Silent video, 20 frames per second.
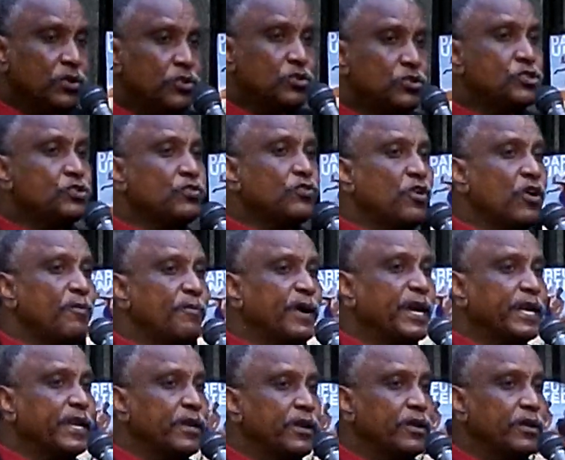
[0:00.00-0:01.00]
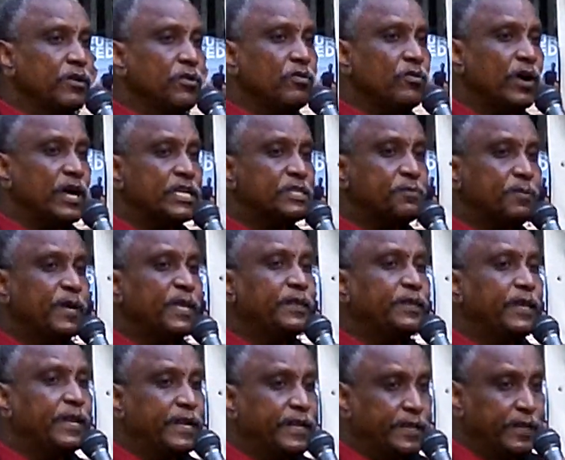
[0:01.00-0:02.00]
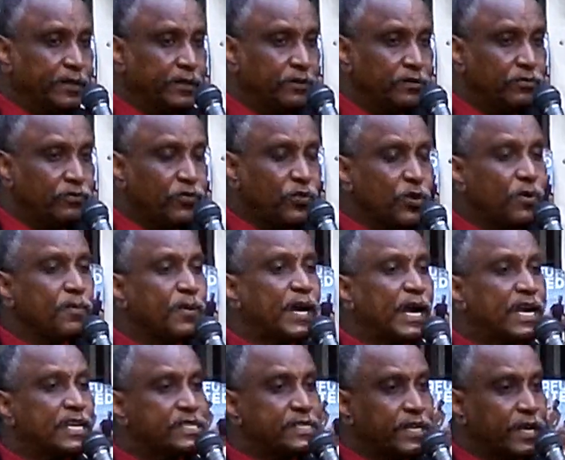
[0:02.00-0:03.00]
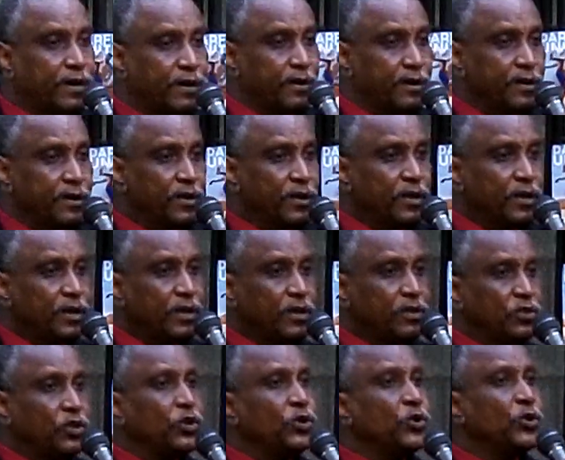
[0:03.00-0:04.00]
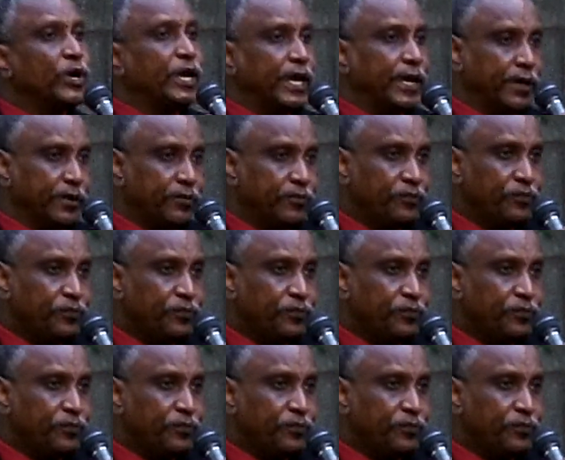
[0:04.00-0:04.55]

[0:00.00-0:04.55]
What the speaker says: Yusuf Kouamaki was being treated from cancer in the UK.